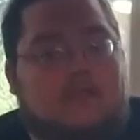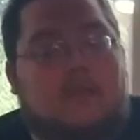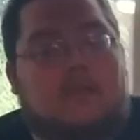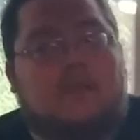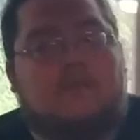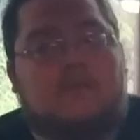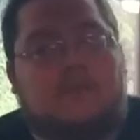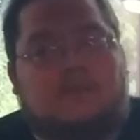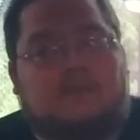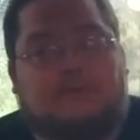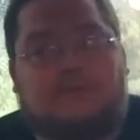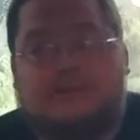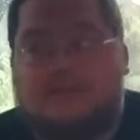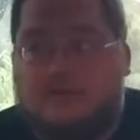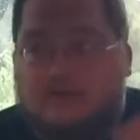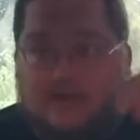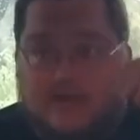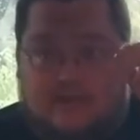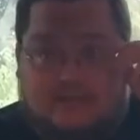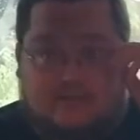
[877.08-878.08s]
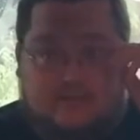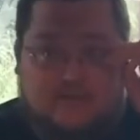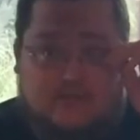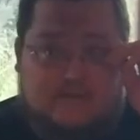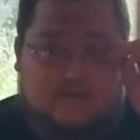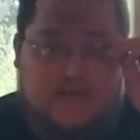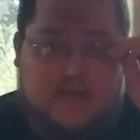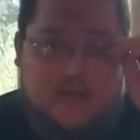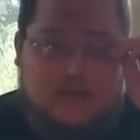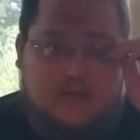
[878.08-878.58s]
In this particular case, I'm going
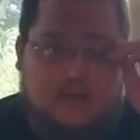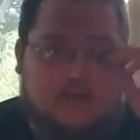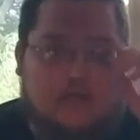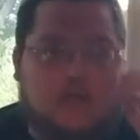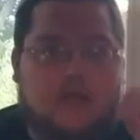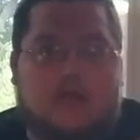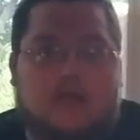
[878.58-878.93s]
to take